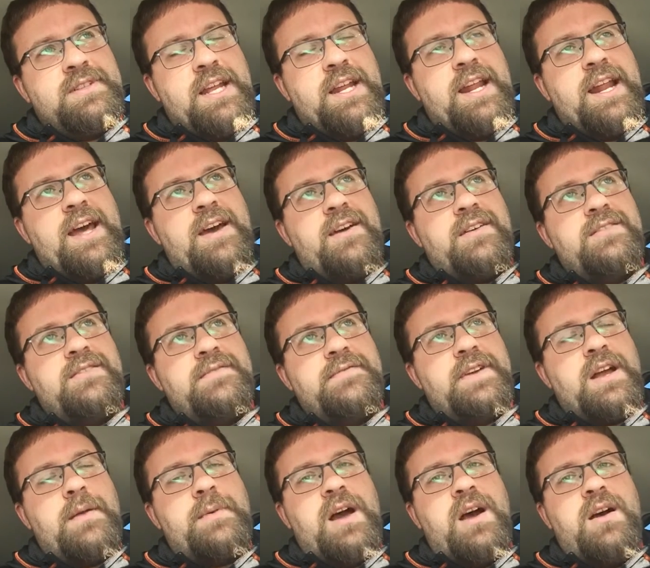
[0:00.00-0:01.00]
No, no, no.
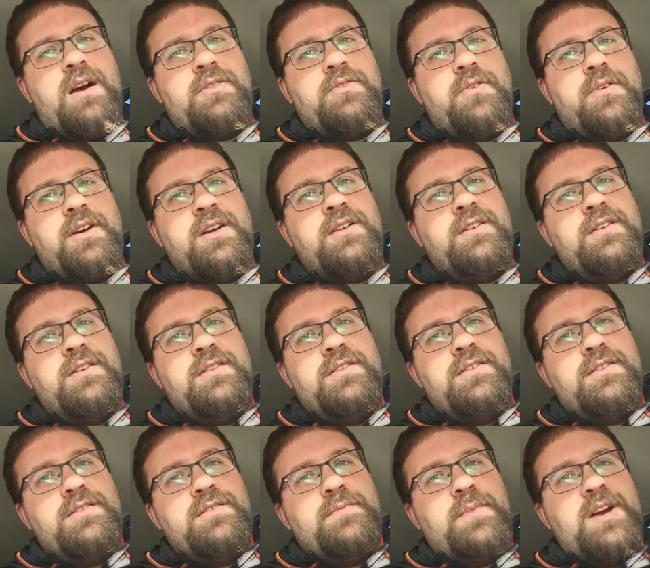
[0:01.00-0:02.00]
Forgot about Encore.
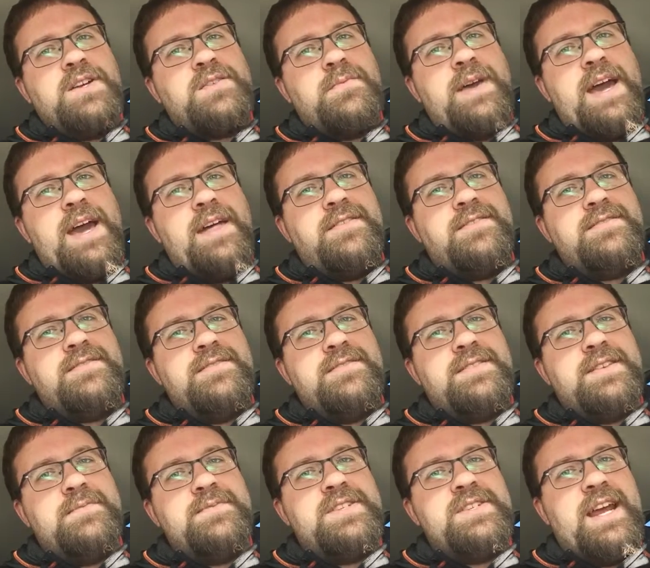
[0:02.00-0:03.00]
Marshall Mathers,
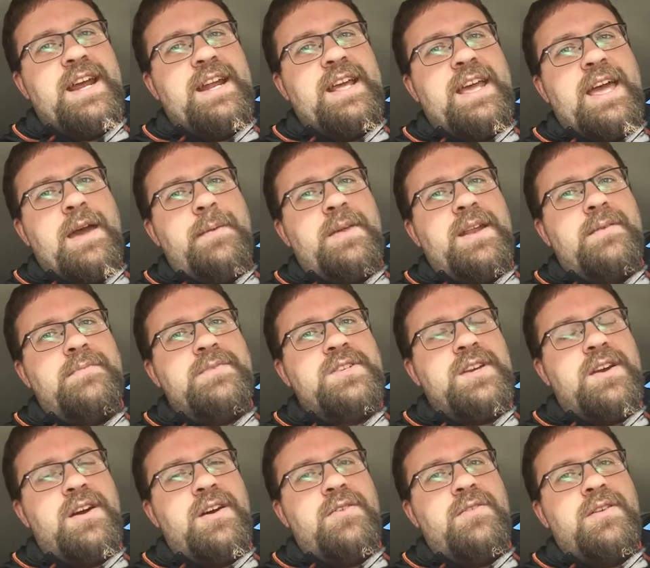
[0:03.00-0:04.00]
Slim Shady, Eminem
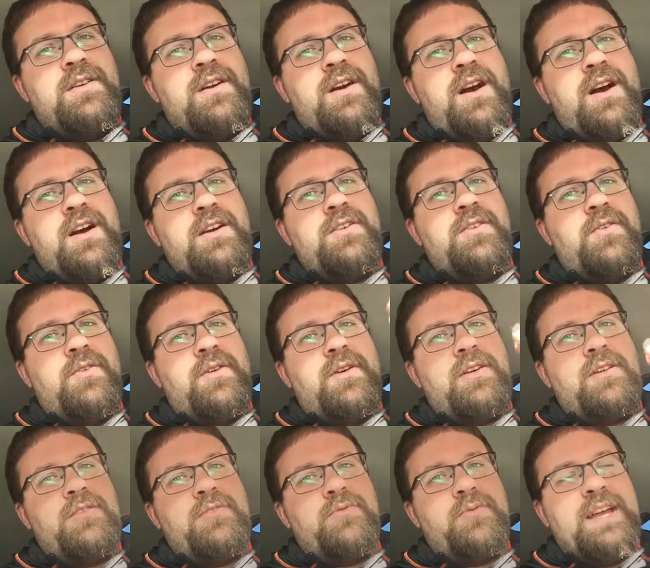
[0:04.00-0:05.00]
Show,
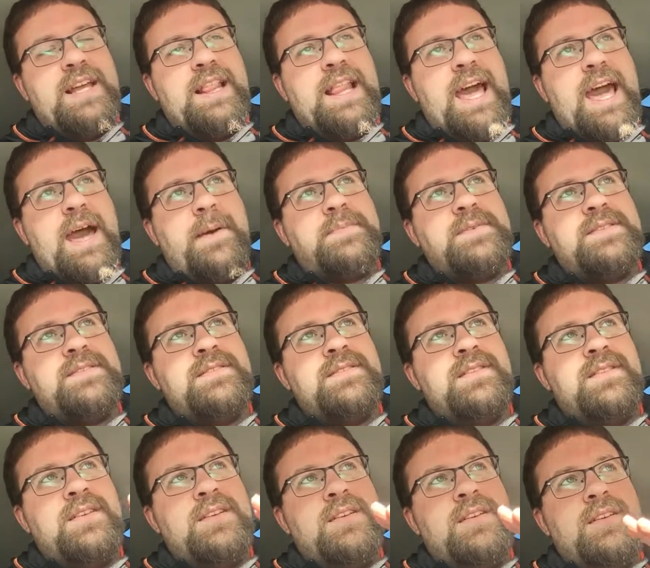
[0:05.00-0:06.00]
Encore,
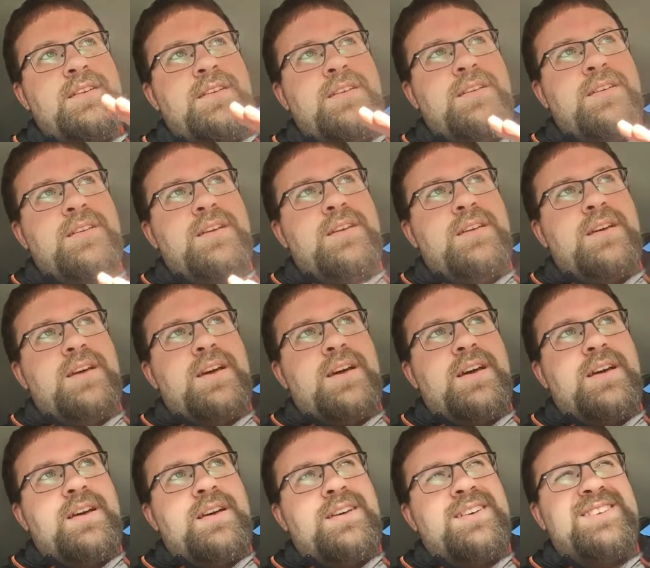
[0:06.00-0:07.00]
Relapse,
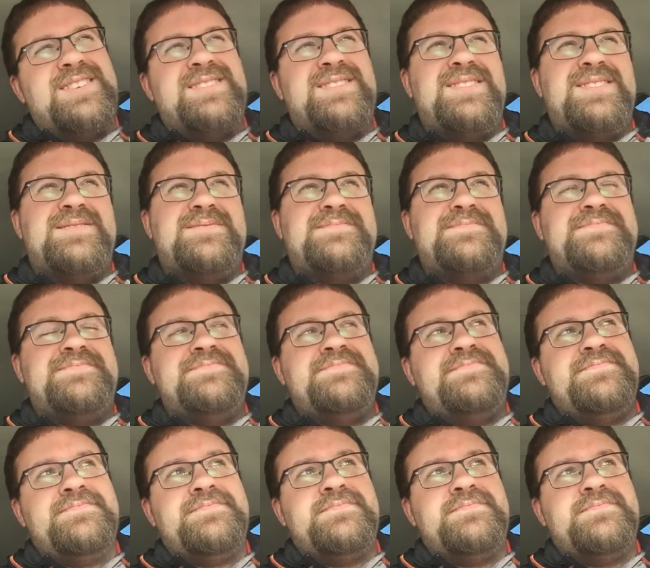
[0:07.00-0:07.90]
um,